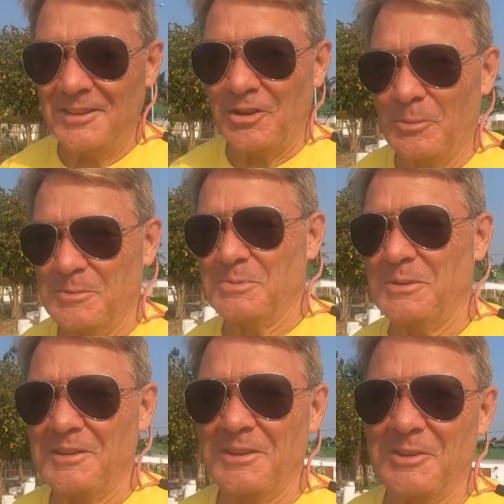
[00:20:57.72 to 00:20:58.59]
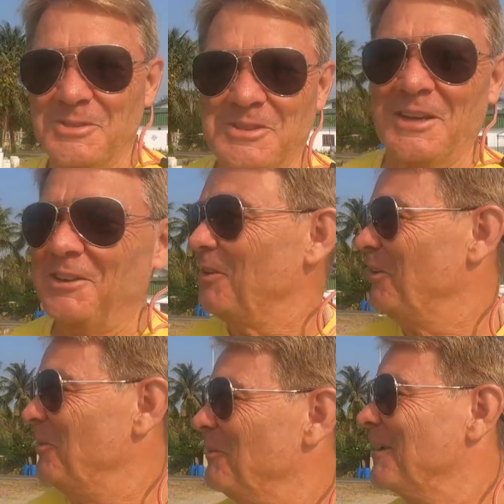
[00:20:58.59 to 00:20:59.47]
it comes with the hotel
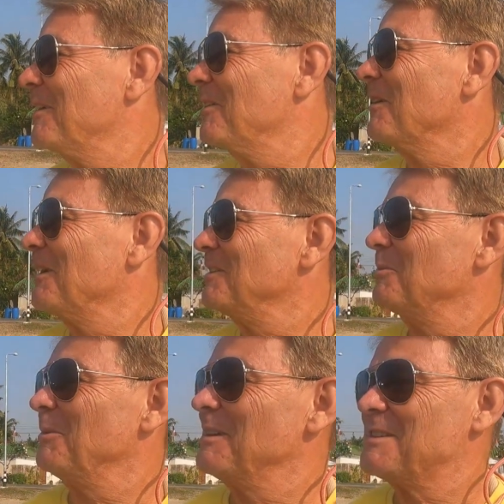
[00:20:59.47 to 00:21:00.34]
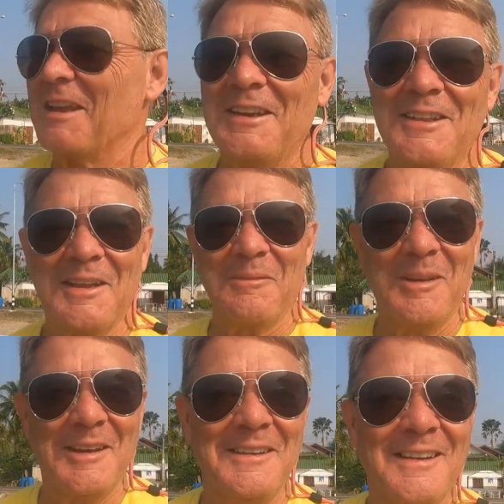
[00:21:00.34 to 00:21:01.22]
room and I don't like to waste
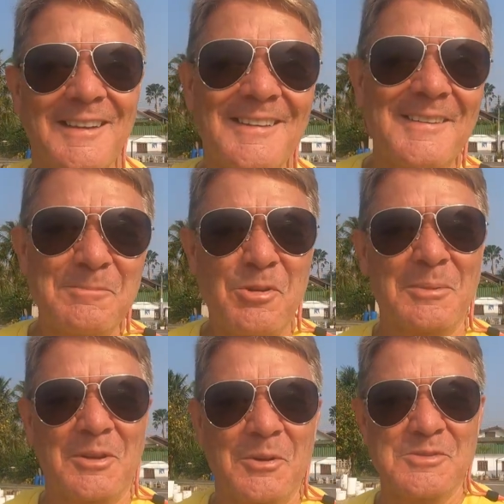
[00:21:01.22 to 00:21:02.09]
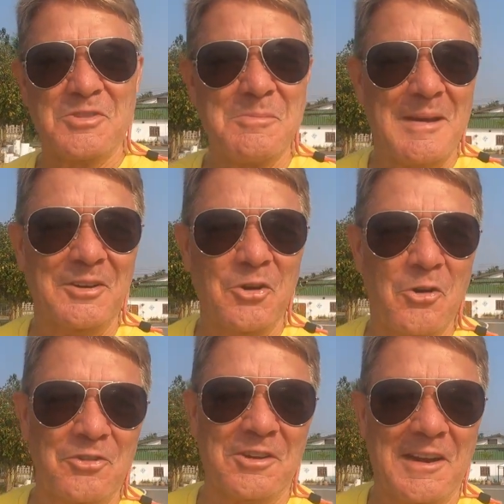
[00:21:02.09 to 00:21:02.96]
anything me probably comes from my
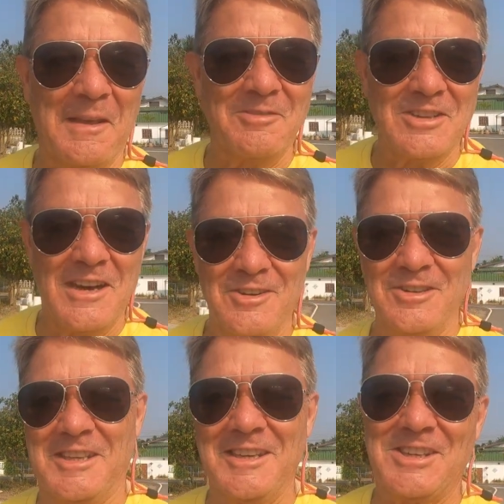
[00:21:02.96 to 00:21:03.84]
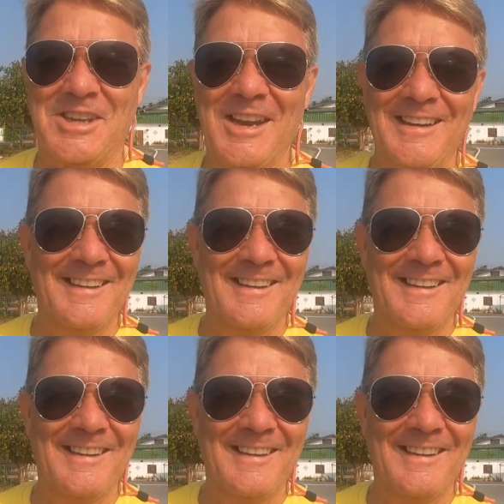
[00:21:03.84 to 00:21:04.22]
northern heritage